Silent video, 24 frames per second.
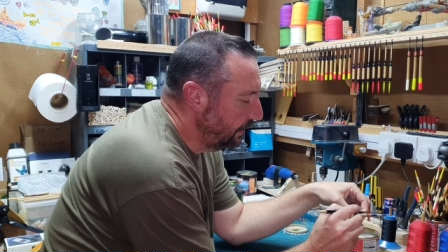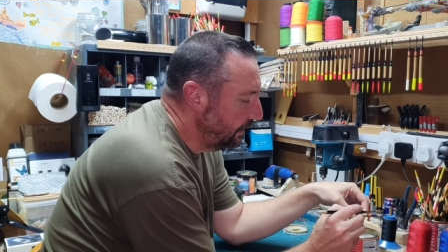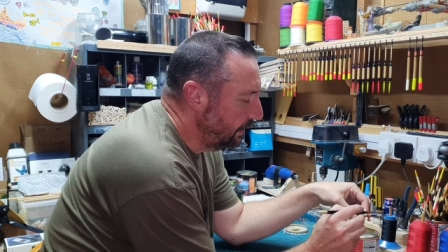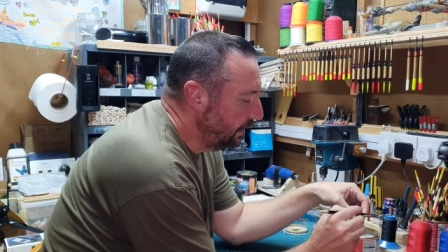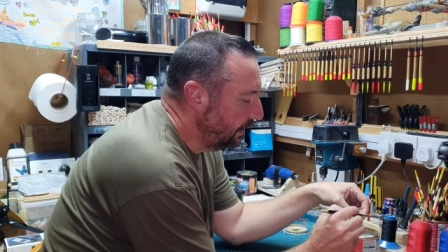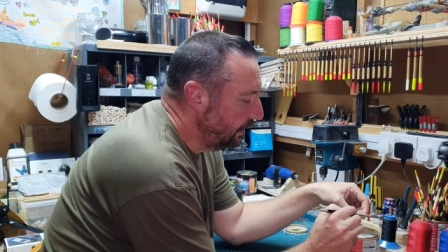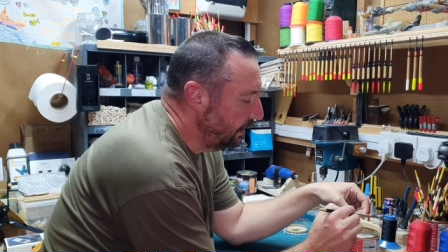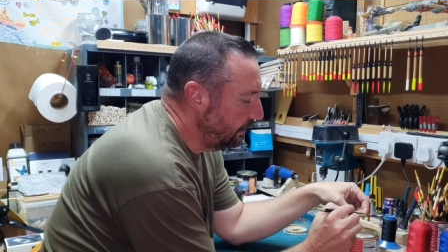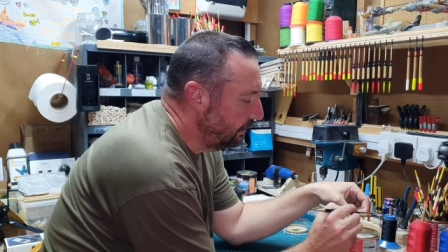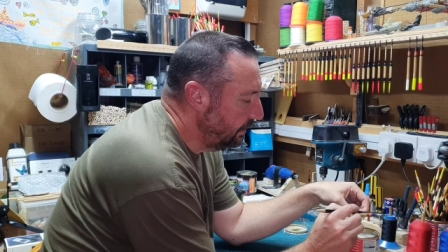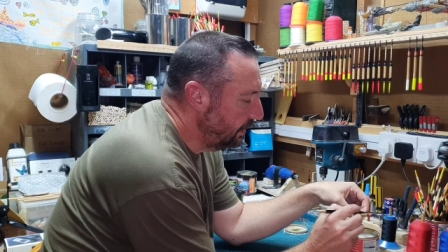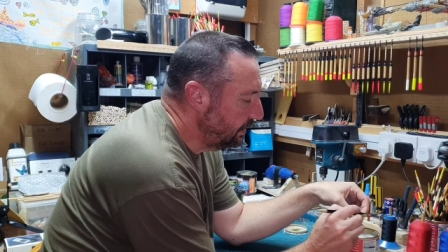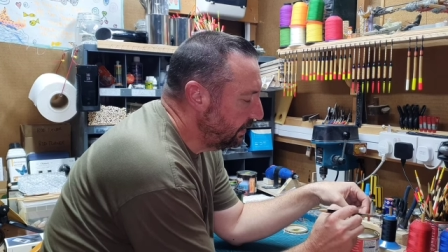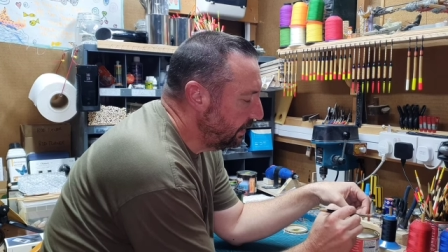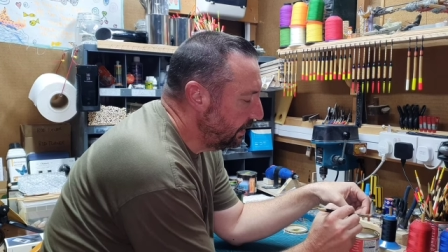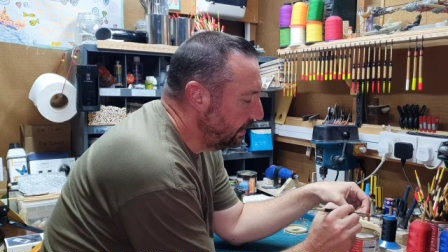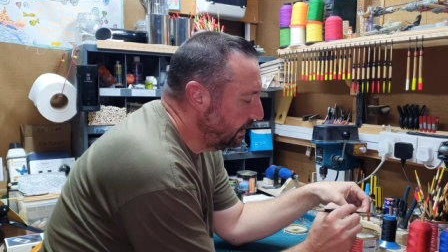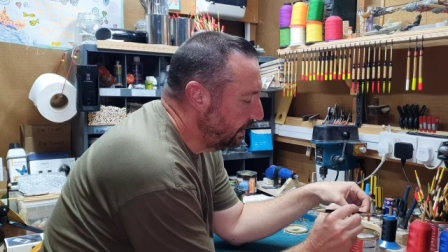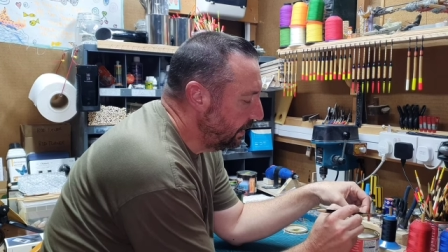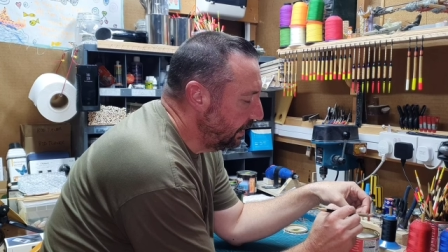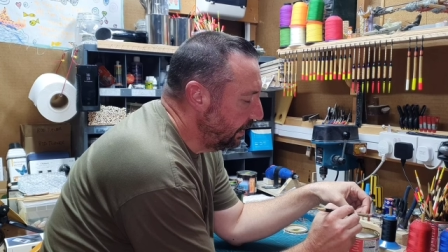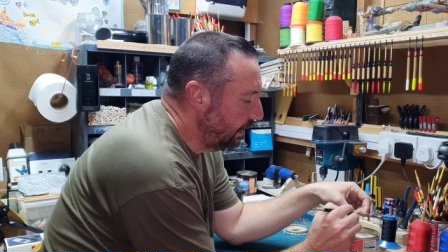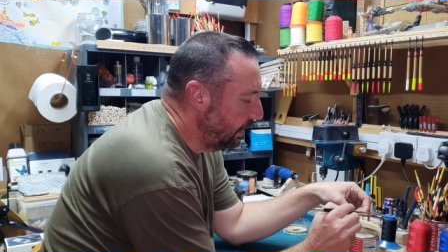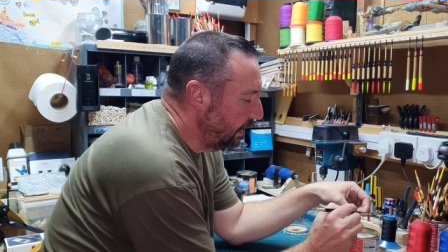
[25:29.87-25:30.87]
Now there is
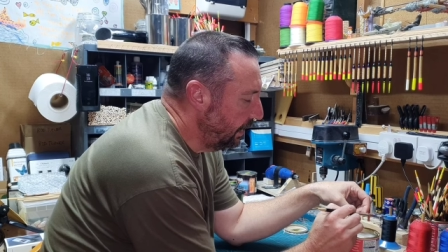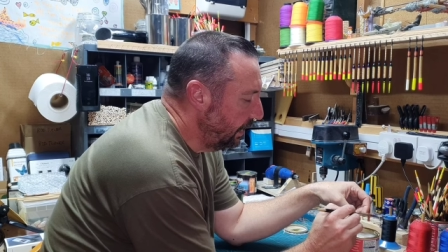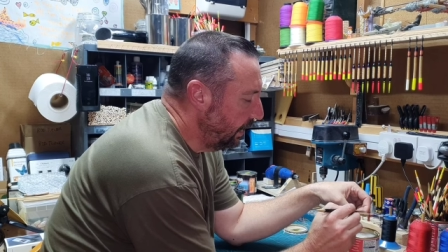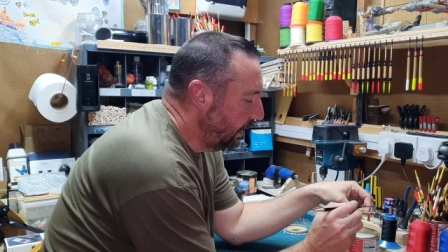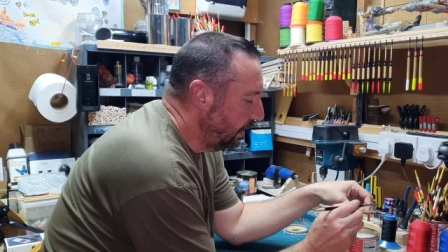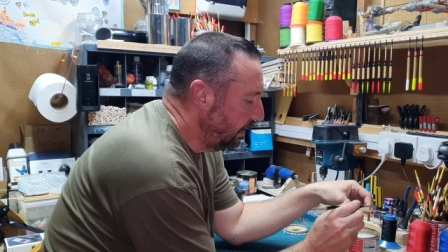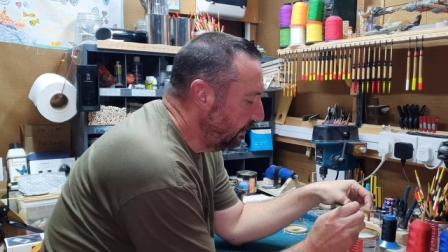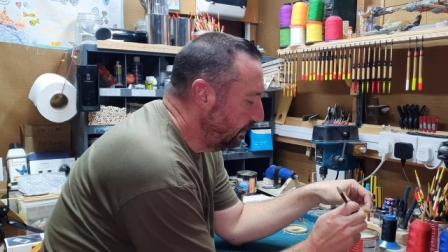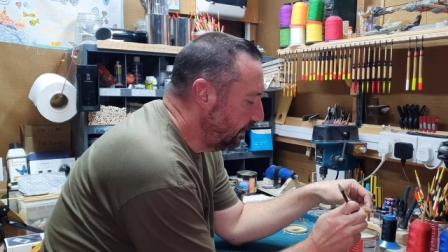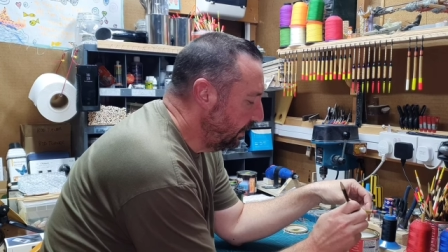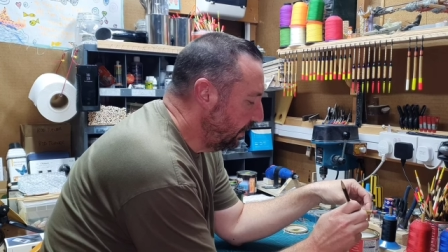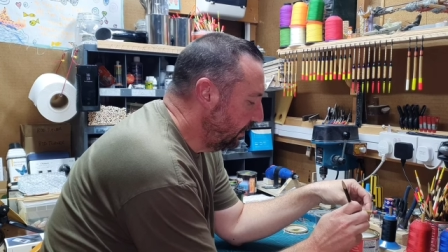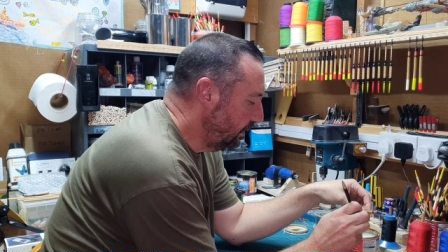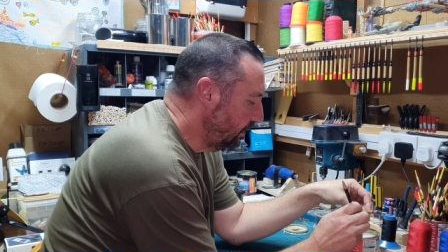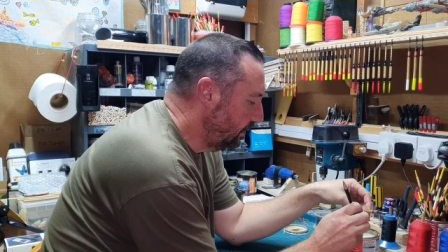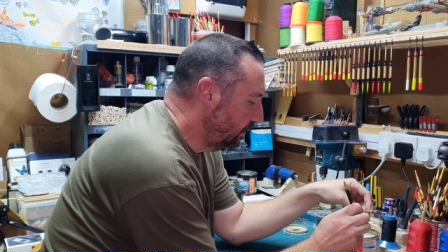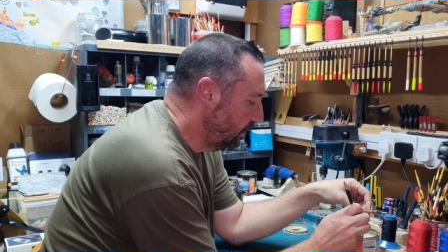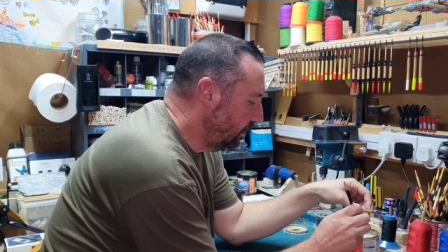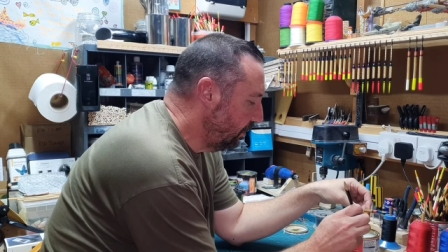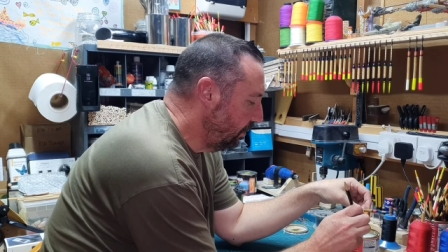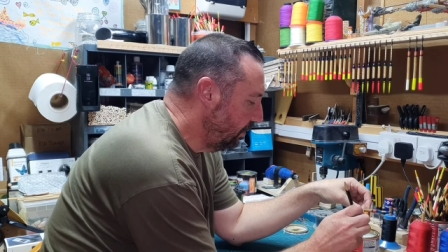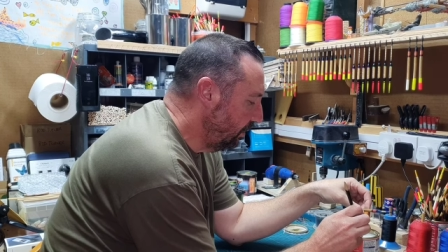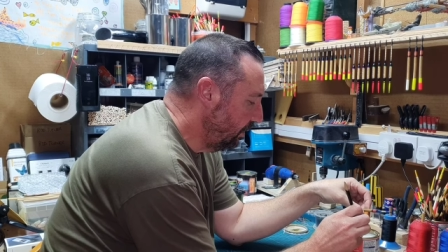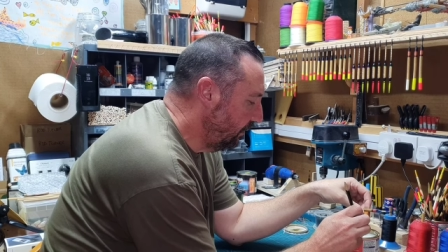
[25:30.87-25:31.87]
a, a, a
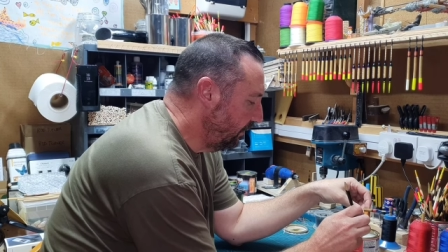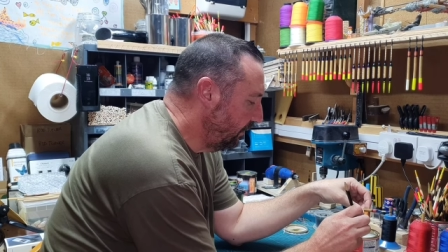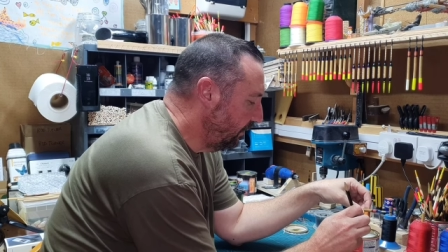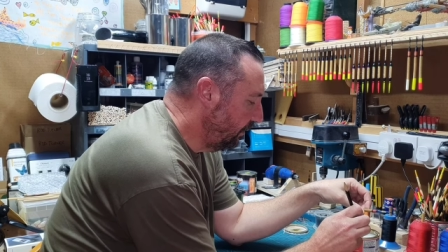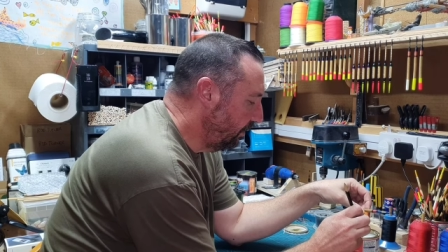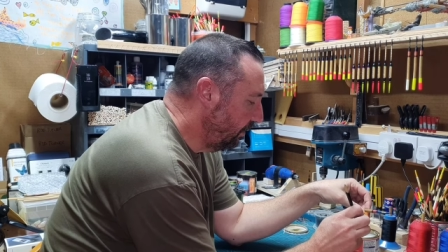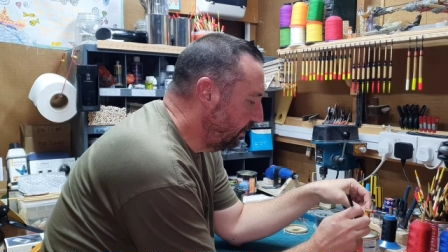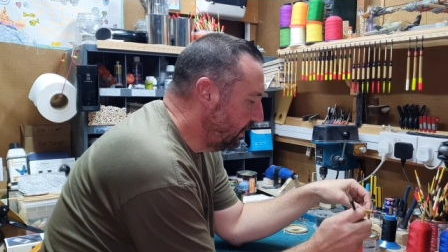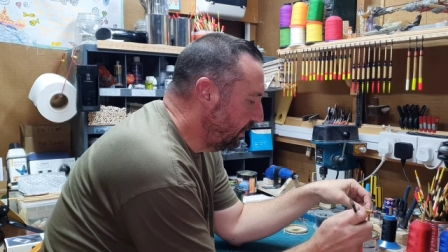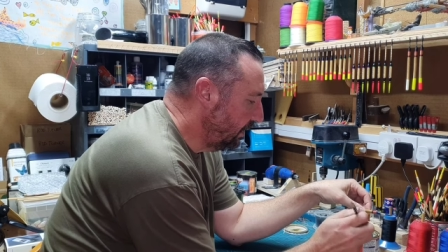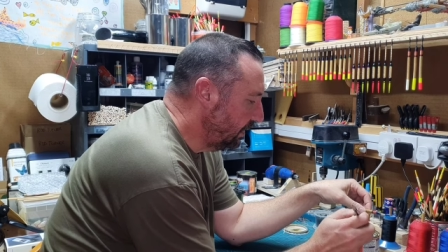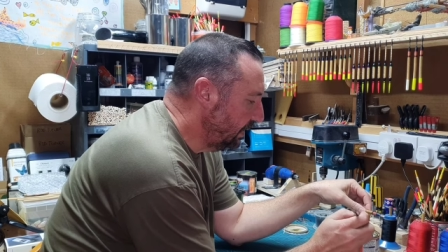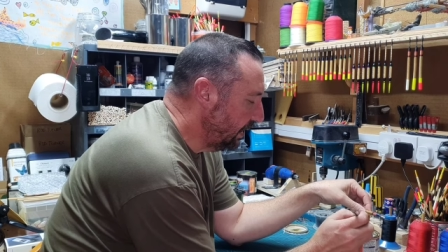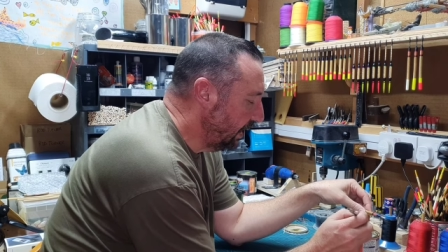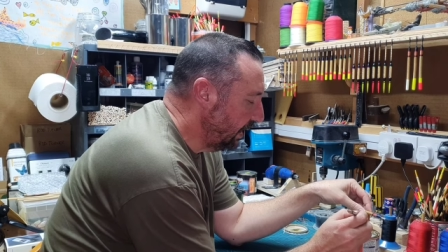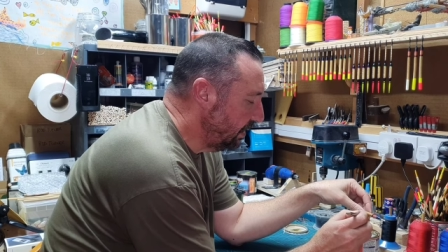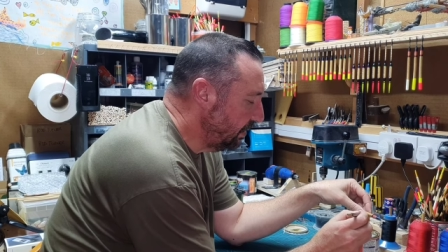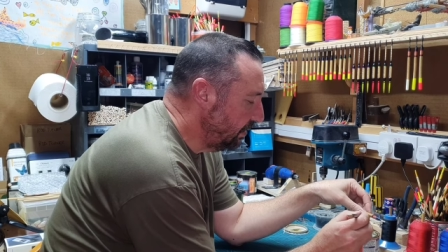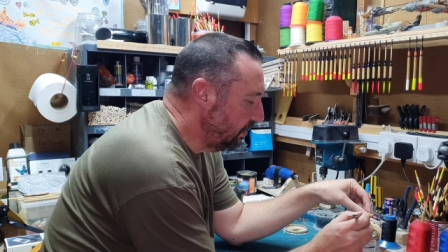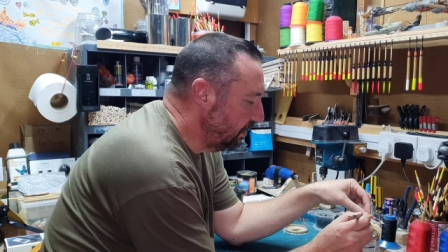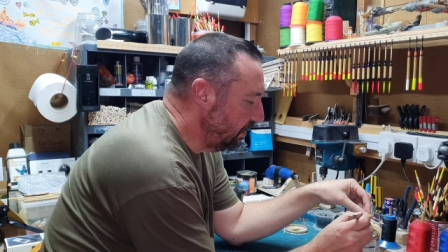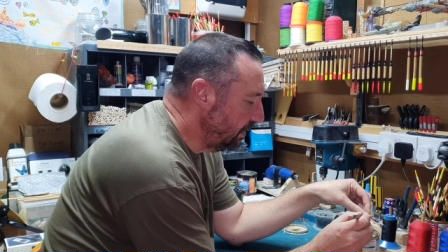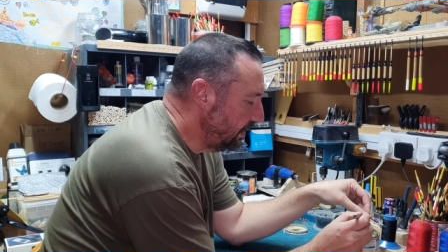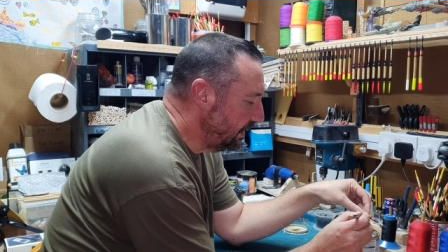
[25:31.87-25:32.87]
school of thought that say
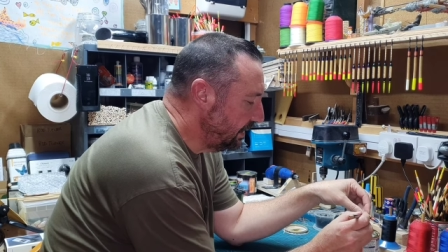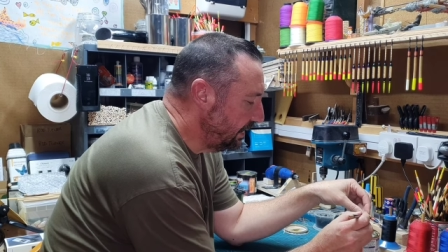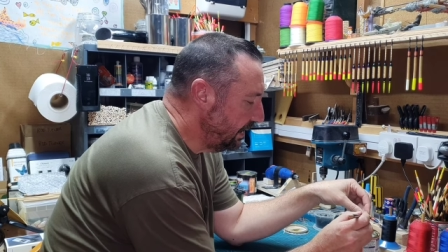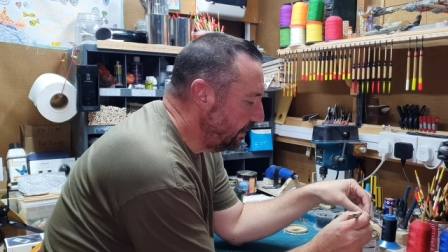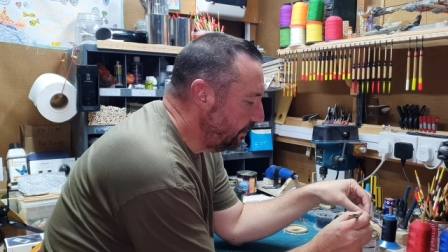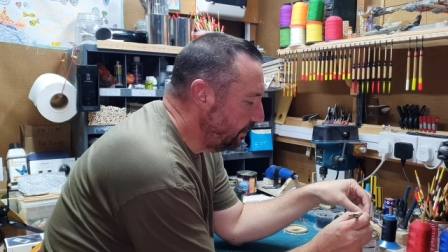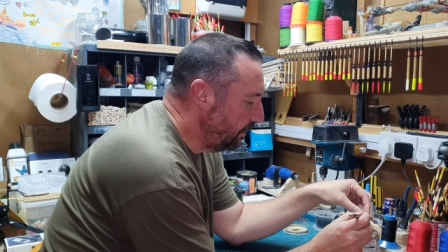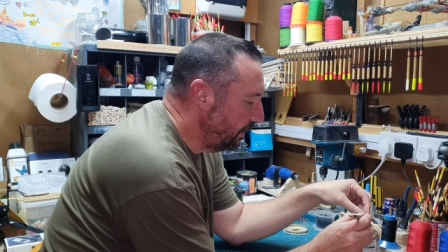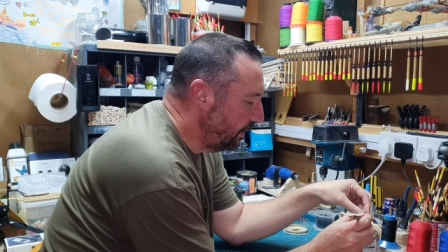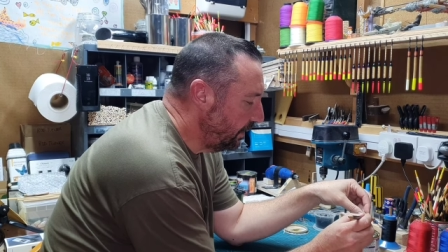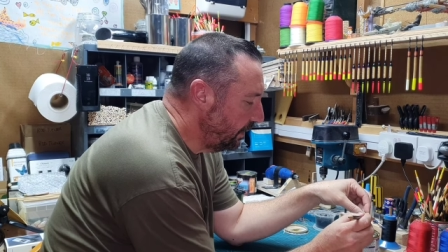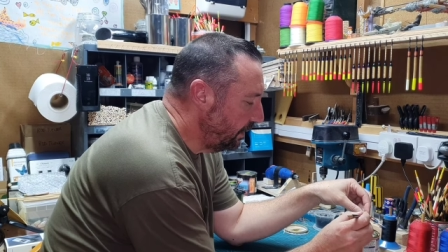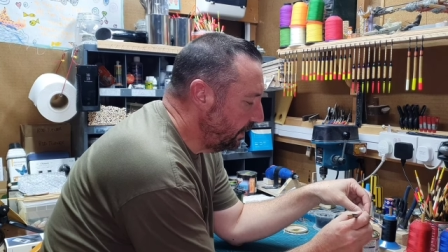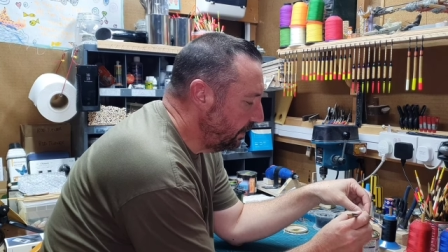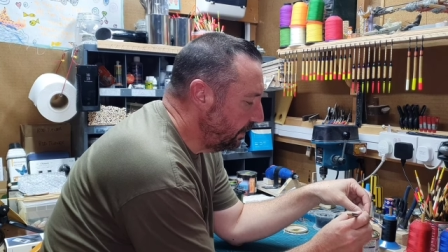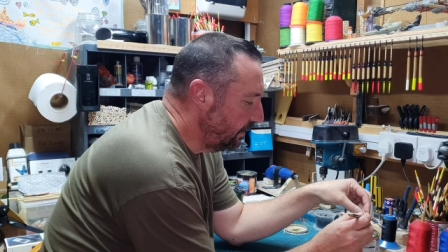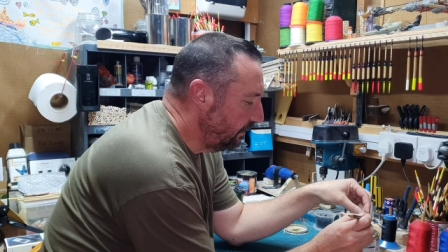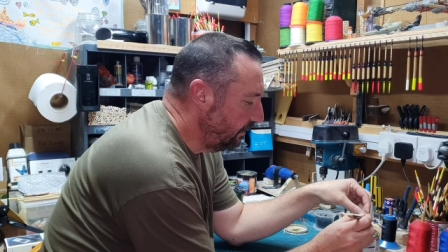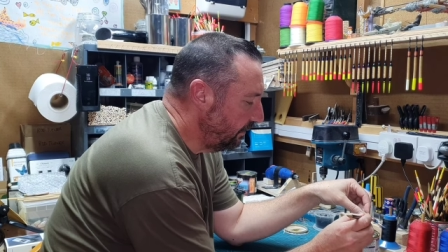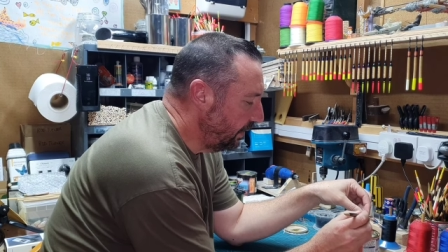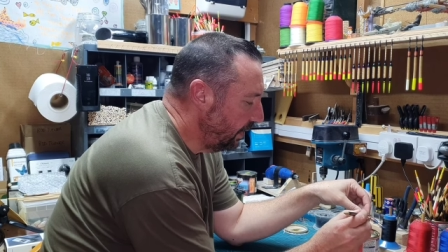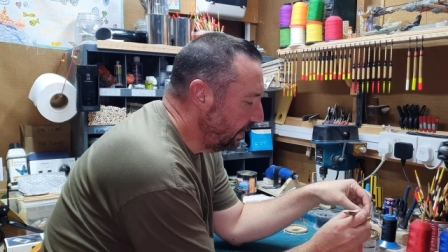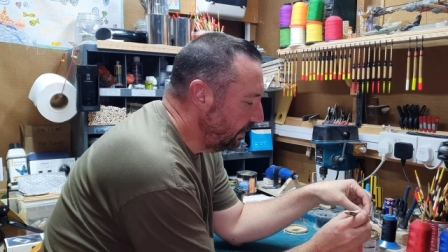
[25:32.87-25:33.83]
you should dip the